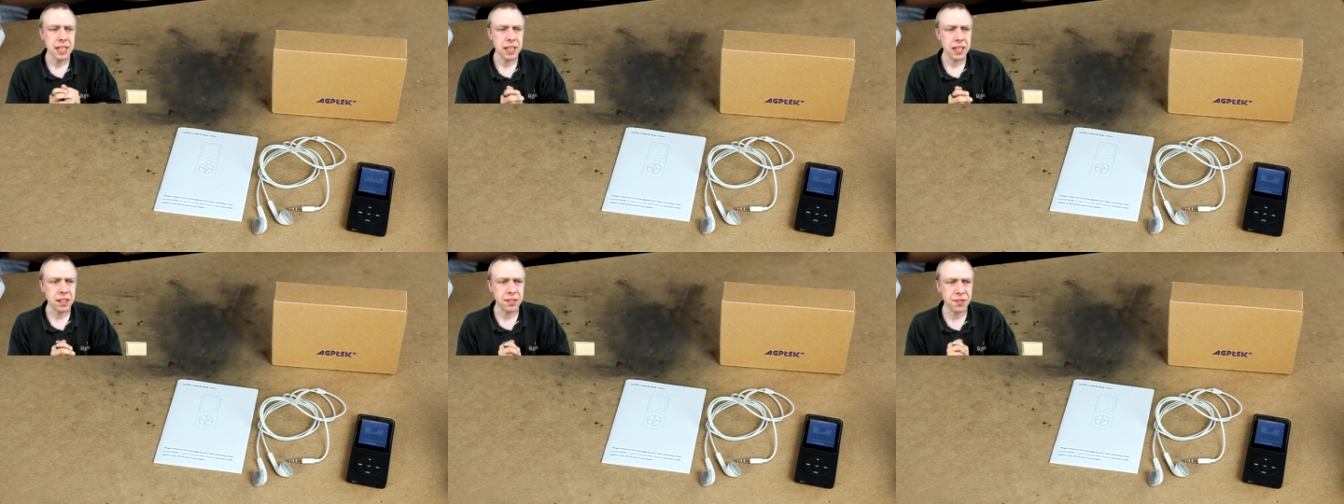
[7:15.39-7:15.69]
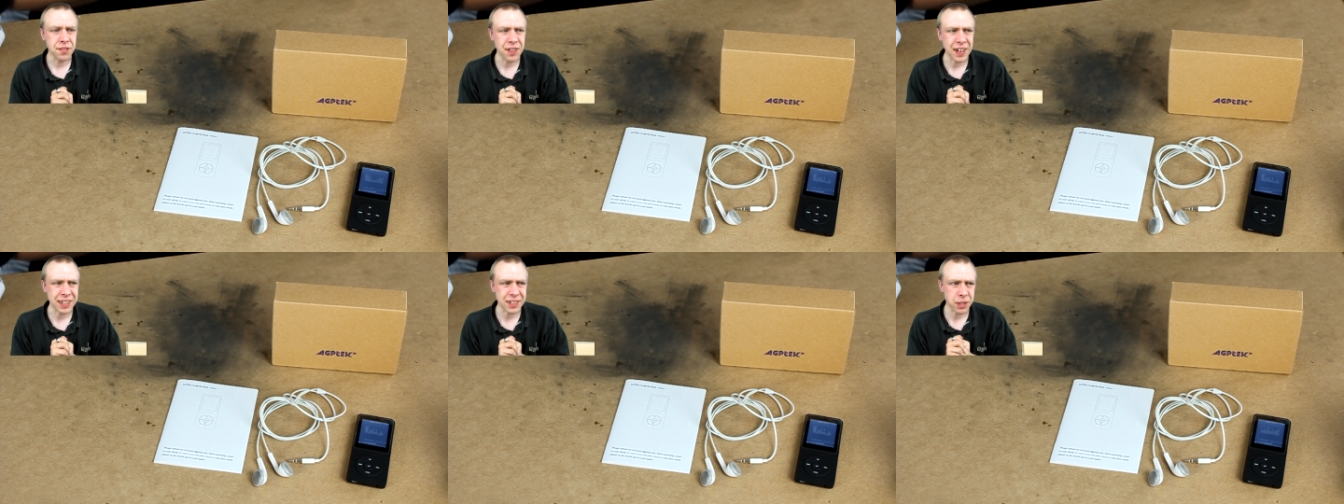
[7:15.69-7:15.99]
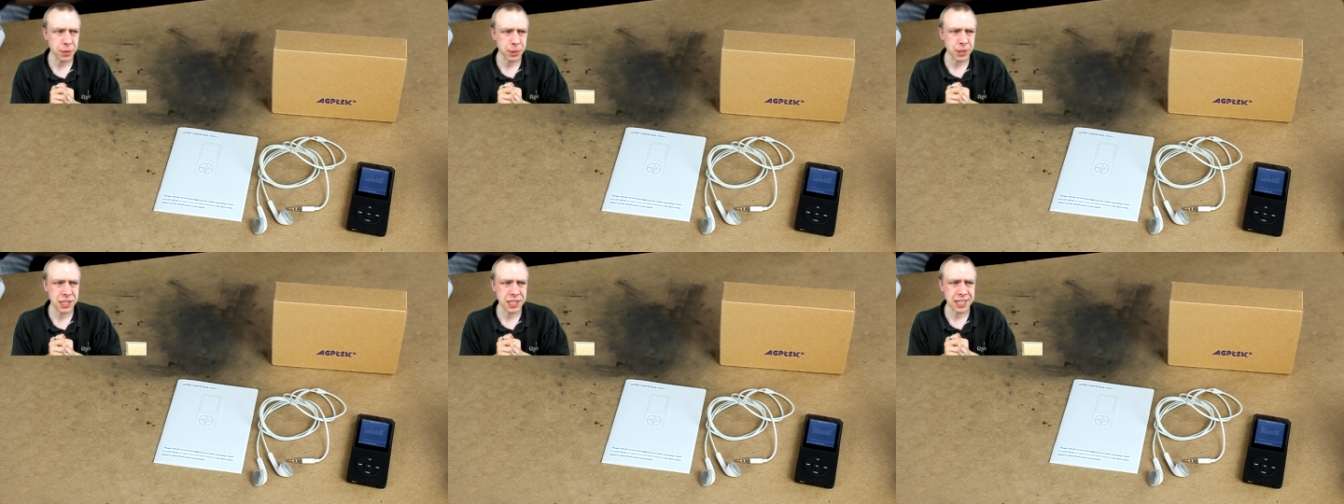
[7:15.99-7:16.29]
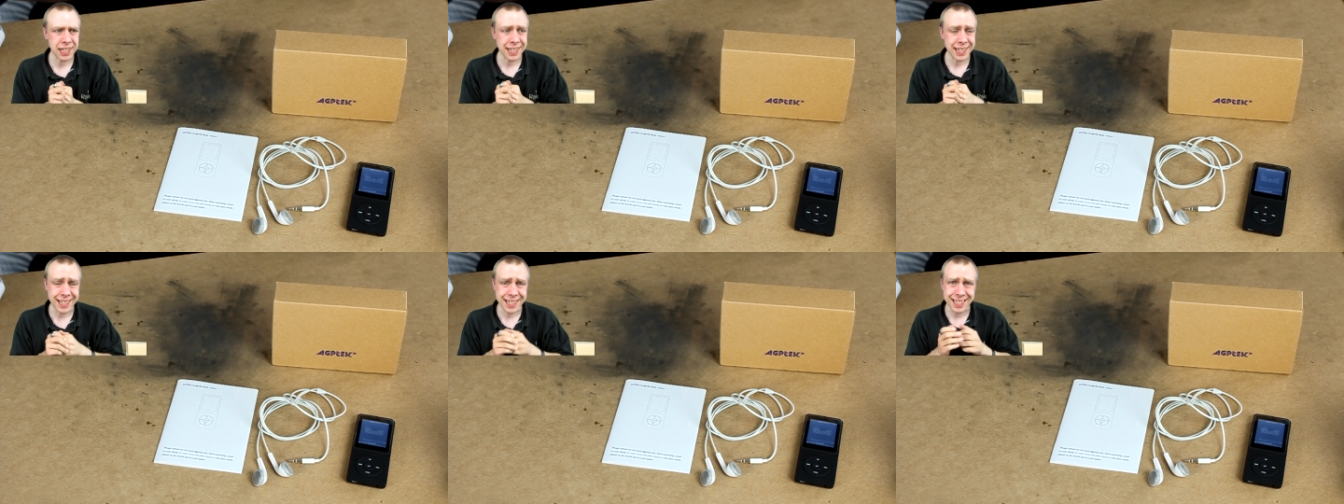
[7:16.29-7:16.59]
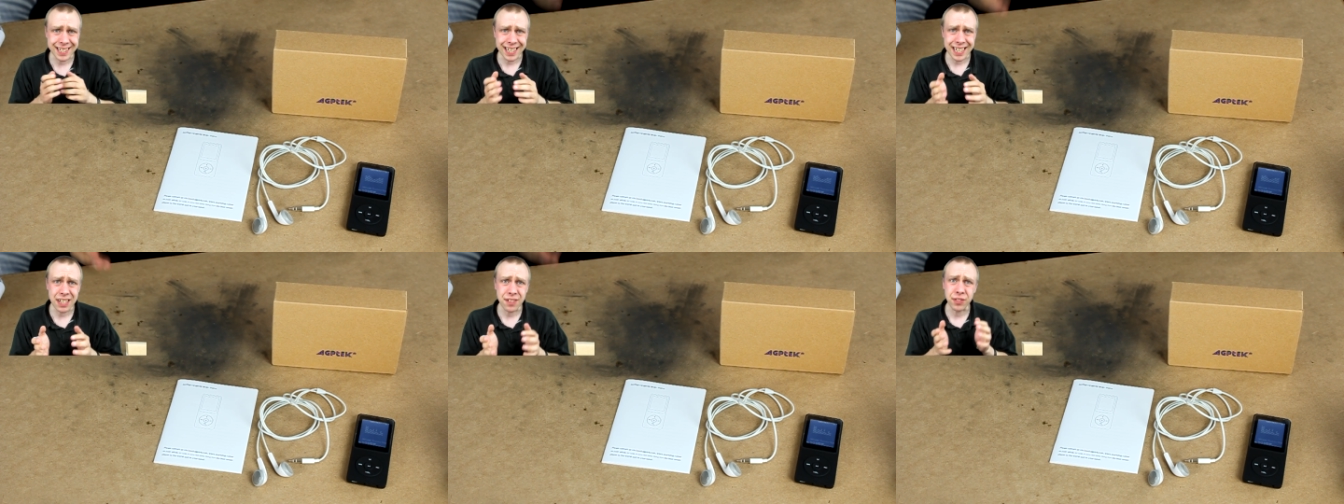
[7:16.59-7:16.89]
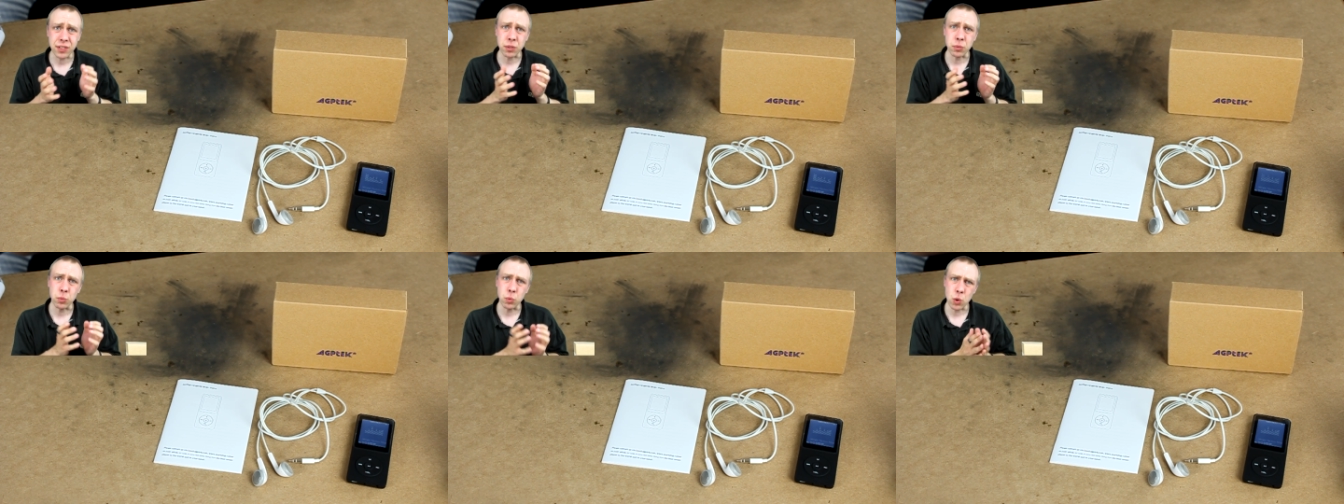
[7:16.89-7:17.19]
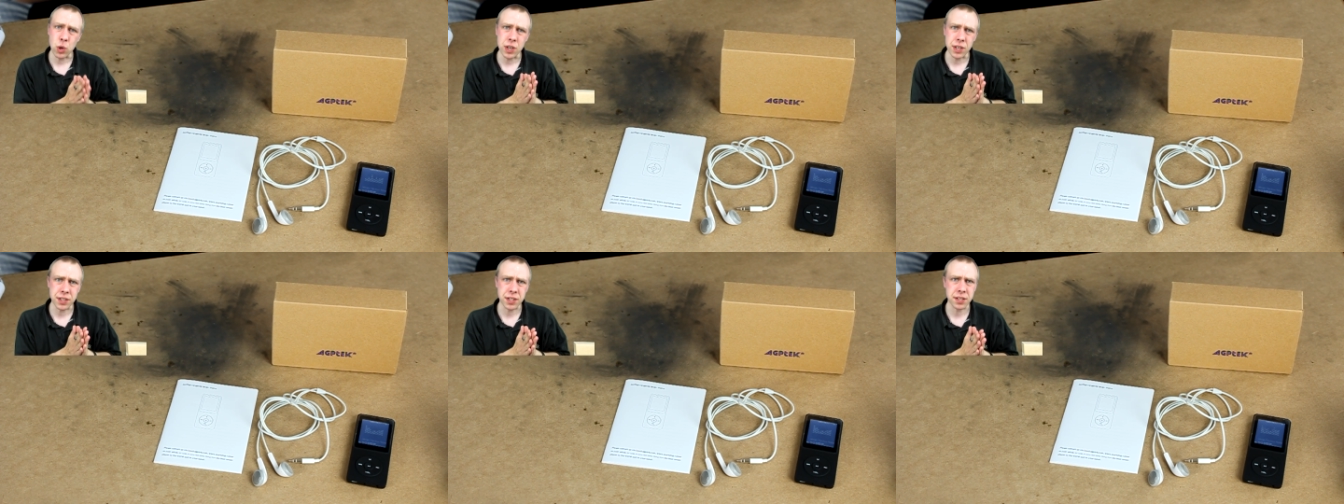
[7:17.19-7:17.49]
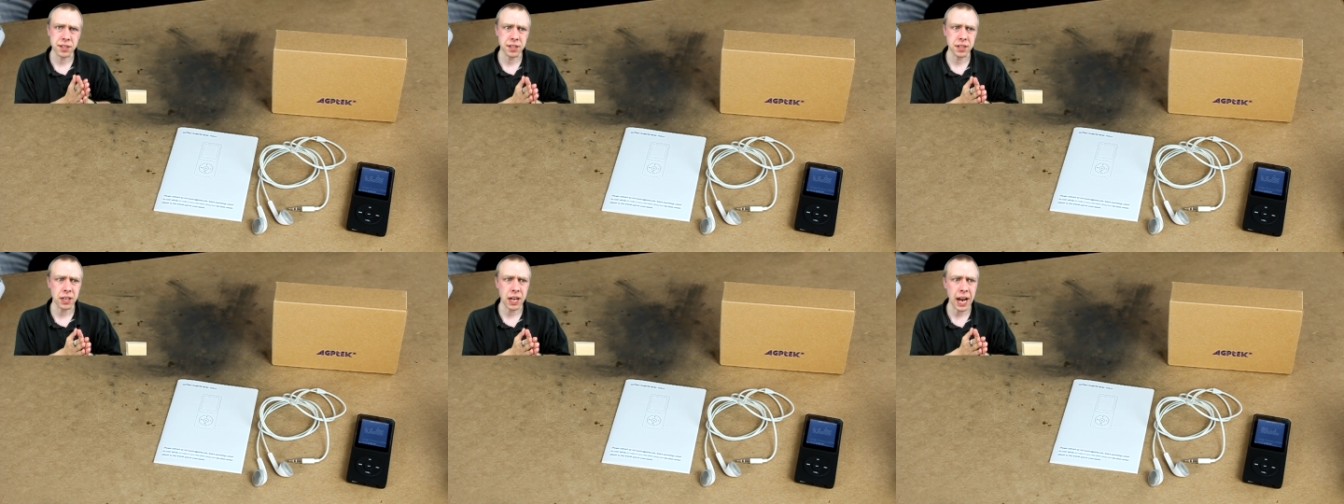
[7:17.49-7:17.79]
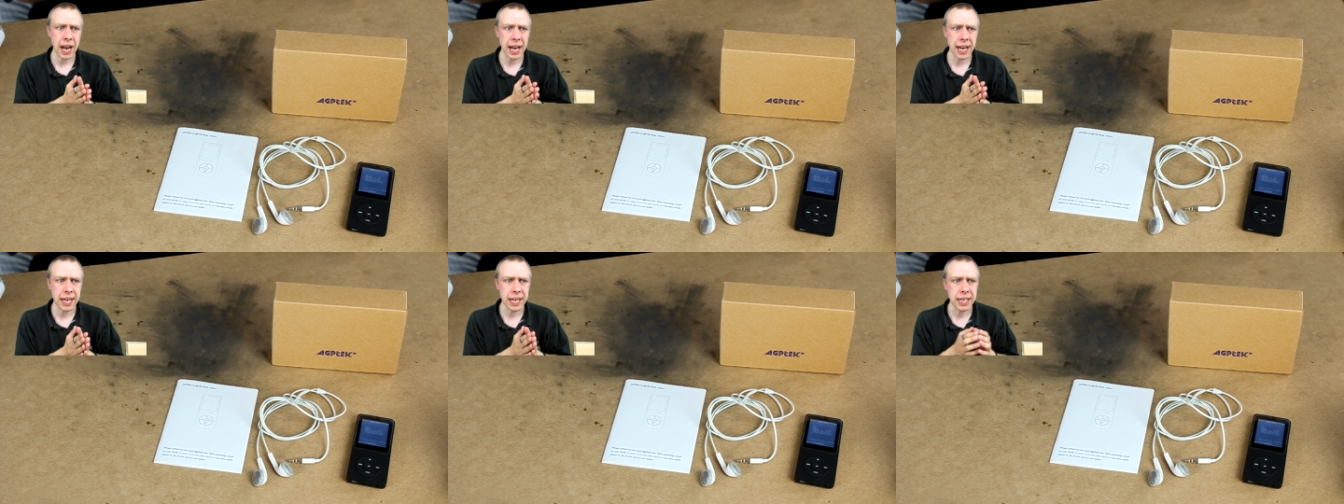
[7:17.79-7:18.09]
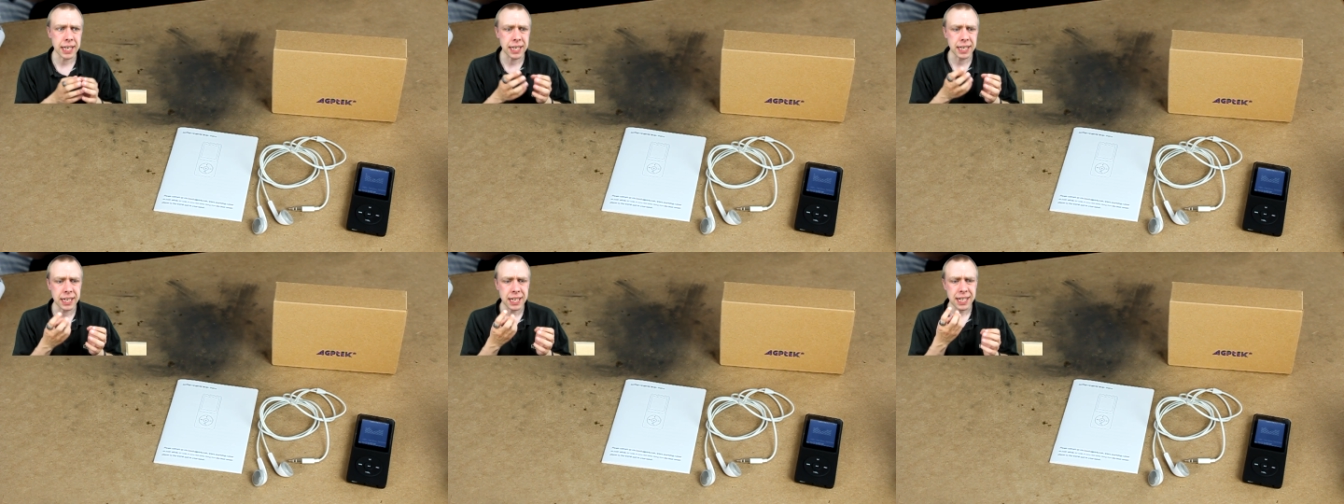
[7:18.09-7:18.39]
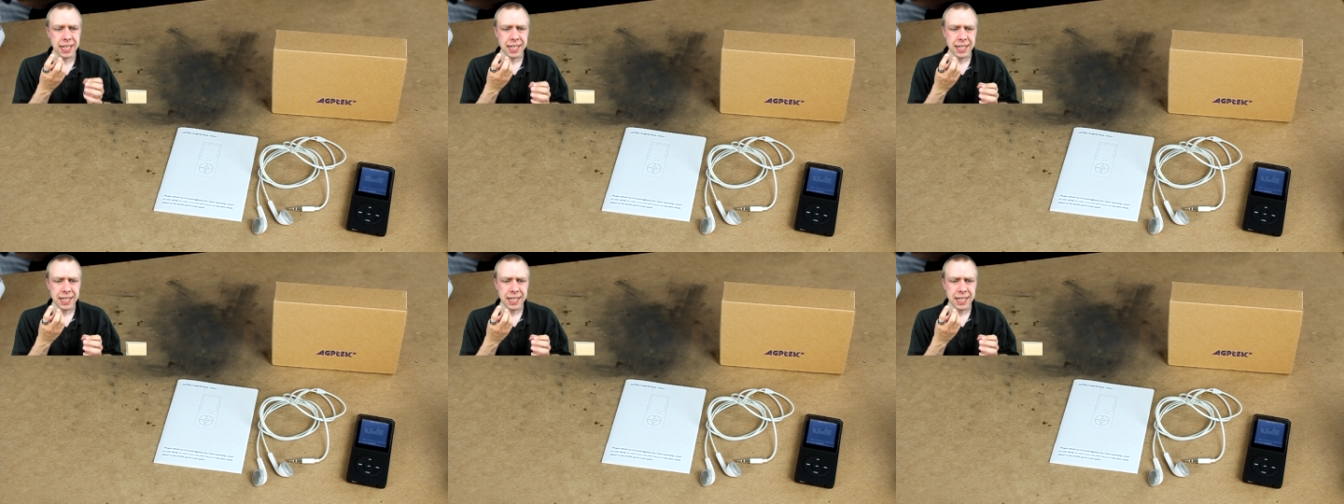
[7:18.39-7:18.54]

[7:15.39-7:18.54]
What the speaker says: In fact, I would say it's even worse than a